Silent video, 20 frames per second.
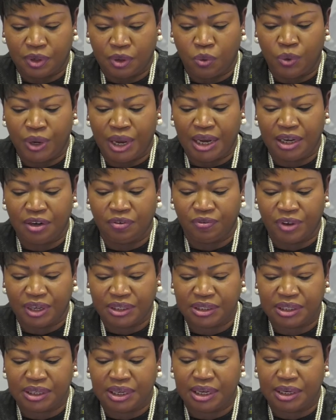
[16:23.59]
we are
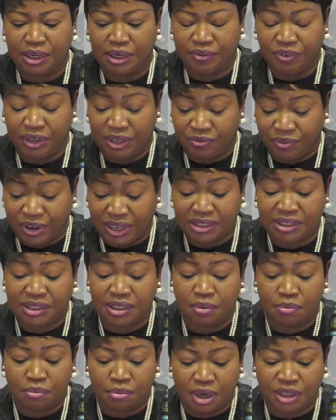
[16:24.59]

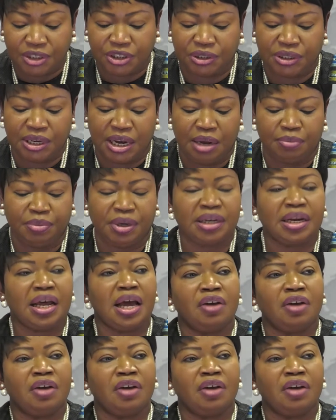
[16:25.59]
investing much time and